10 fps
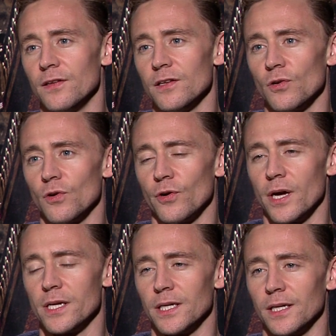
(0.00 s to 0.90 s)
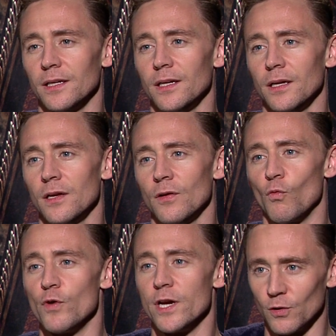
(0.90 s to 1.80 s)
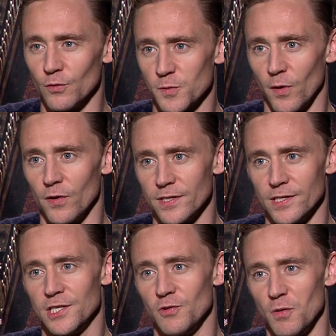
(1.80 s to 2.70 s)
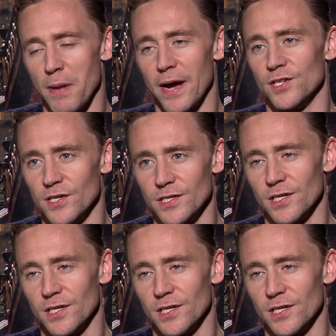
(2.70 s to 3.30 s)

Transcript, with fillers: that you're creating real responses to imagined